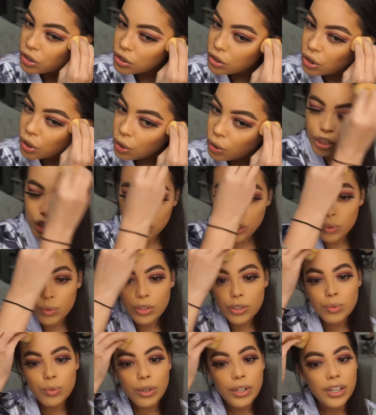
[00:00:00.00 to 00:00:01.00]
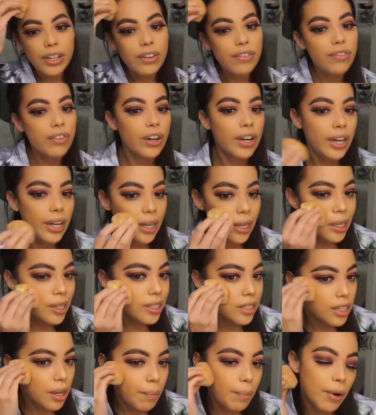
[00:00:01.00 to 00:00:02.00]
So she was working for
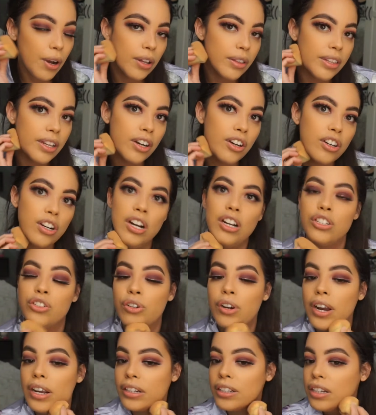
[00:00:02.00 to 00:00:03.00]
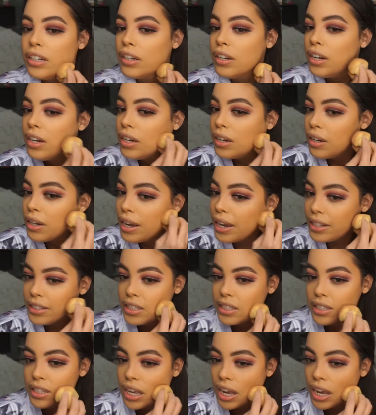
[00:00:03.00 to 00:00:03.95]
Hades, but then her contract ends